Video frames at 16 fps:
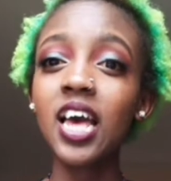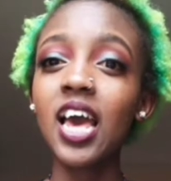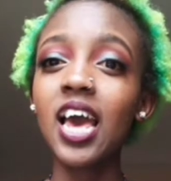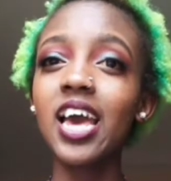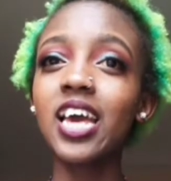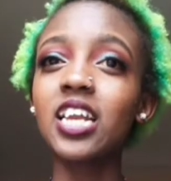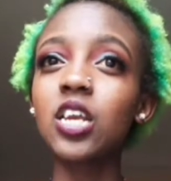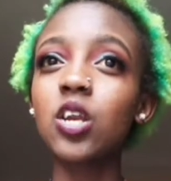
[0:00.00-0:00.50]

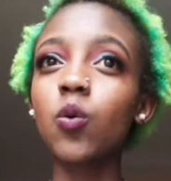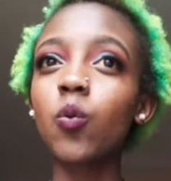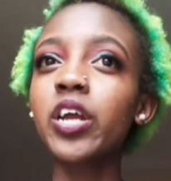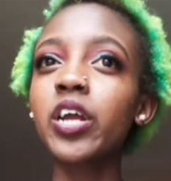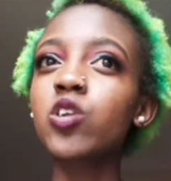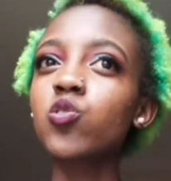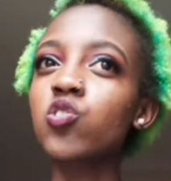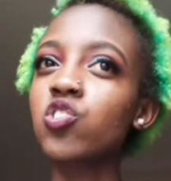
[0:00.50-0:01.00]
and when
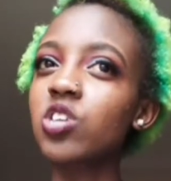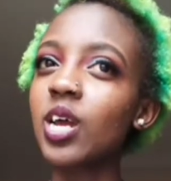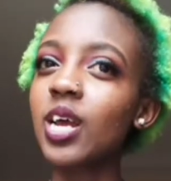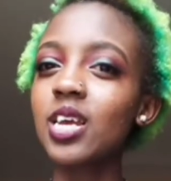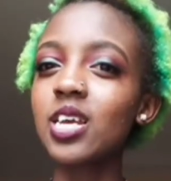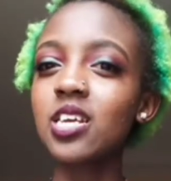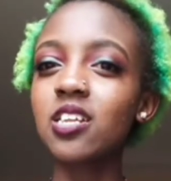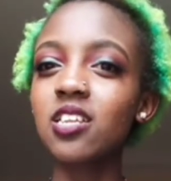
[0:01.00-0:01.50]
you try
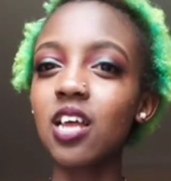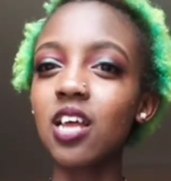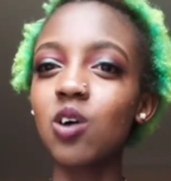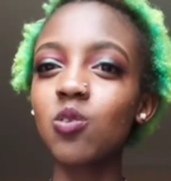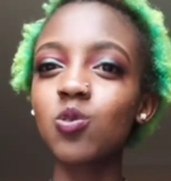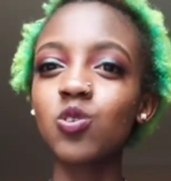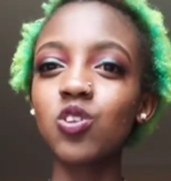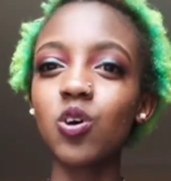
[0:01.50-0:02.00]
it
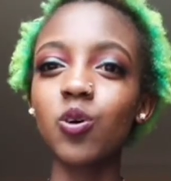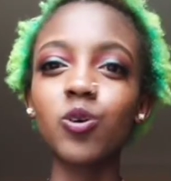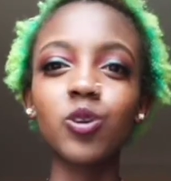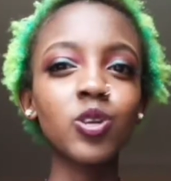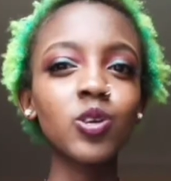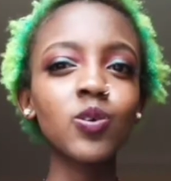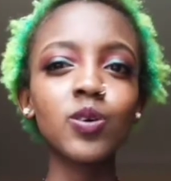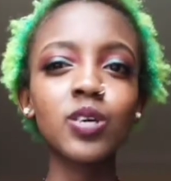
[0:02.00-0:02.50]
out on
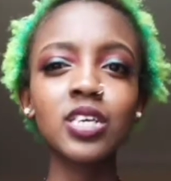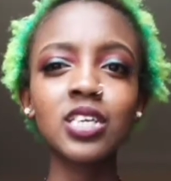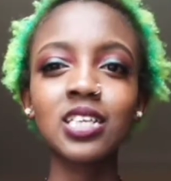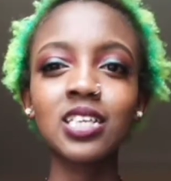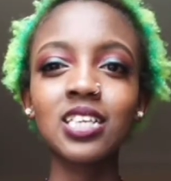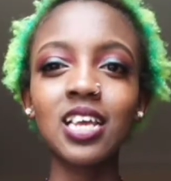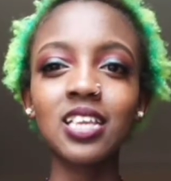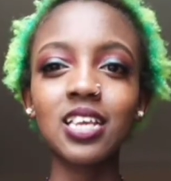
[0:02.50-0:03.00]
you it
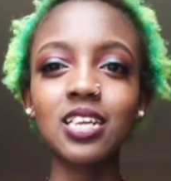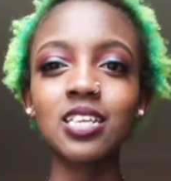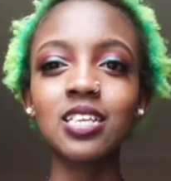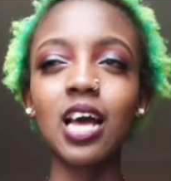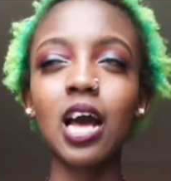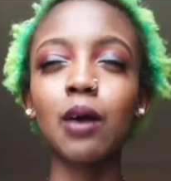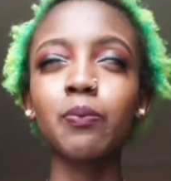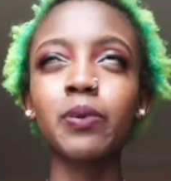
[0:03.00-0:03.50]
doesn't
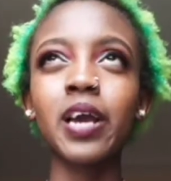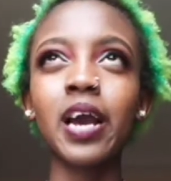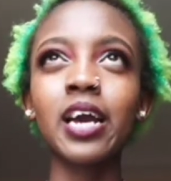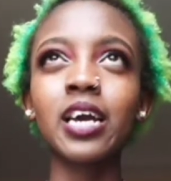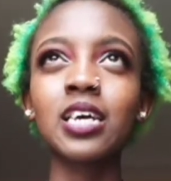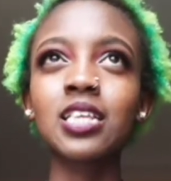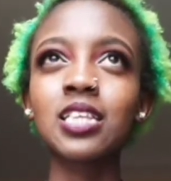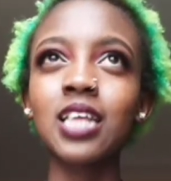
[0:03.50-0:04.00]
appear
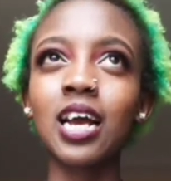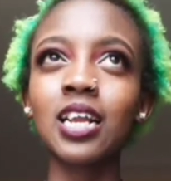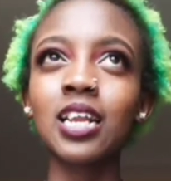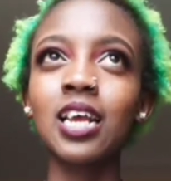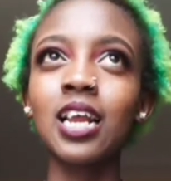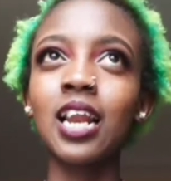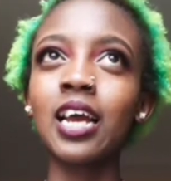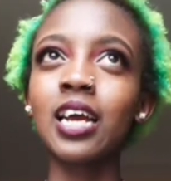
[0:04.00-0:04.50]
exactly
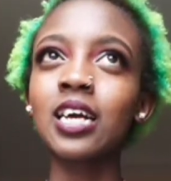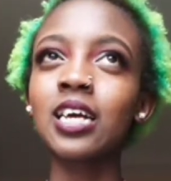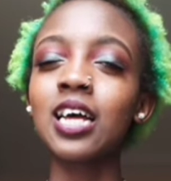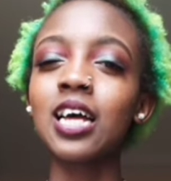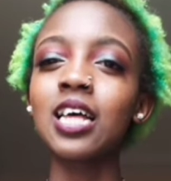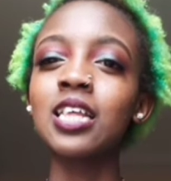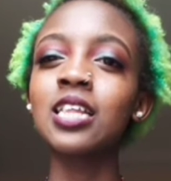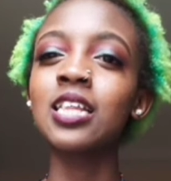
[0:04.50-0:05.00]
like
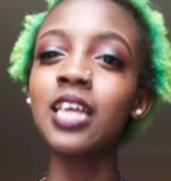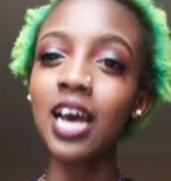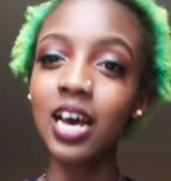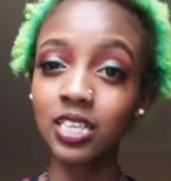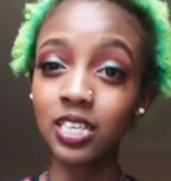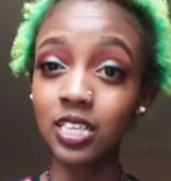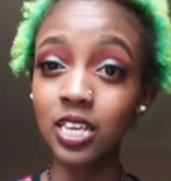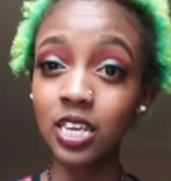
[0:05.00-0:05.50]
theirs
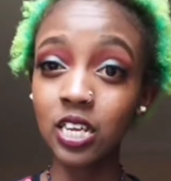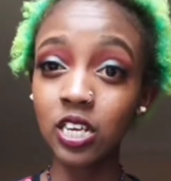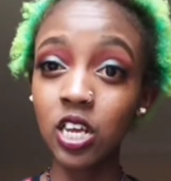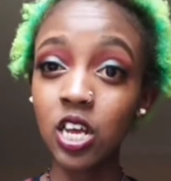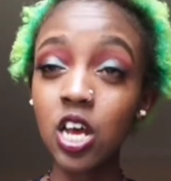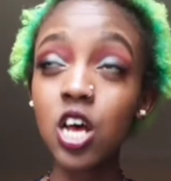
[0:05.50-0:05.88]
did